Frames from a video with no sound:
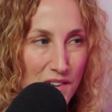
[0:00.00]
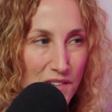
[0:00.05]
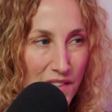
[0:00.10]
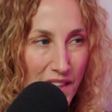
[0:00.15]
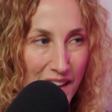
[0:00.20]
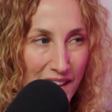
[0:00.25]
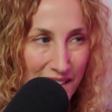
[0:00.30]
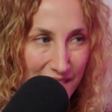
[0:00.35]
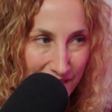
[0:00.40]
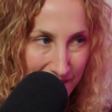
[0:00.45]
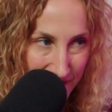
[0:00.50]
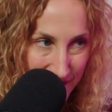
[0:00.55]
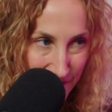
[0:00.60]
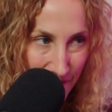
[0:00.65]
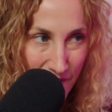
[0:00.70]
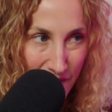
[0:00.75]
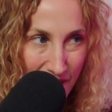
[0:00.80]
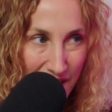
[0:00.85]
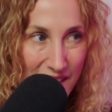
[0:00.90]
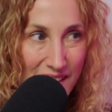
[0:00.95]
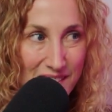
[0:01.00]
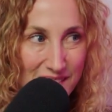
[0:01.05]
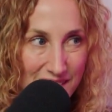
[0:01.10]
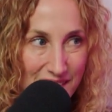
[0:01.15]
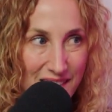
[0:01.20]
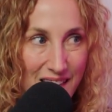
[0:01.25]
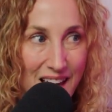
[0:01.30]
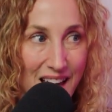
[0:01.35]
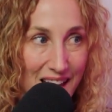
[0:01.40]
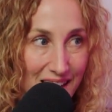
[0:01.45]
like feed into
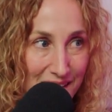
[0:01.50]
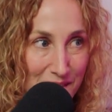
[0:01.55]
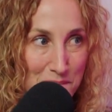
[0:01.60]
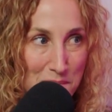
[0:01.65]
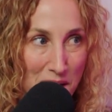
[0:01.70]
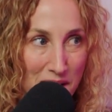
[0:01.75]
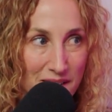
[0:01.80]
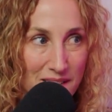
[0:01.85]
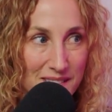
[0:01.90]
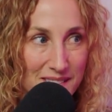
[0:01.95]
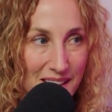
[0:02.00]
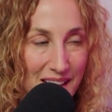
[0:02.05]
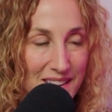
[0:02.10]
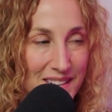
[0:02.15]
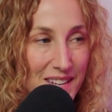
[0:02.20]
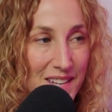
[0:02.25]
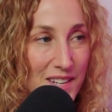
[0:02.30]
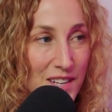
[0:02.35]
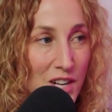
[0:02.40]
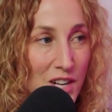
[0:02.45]
that, pun intended,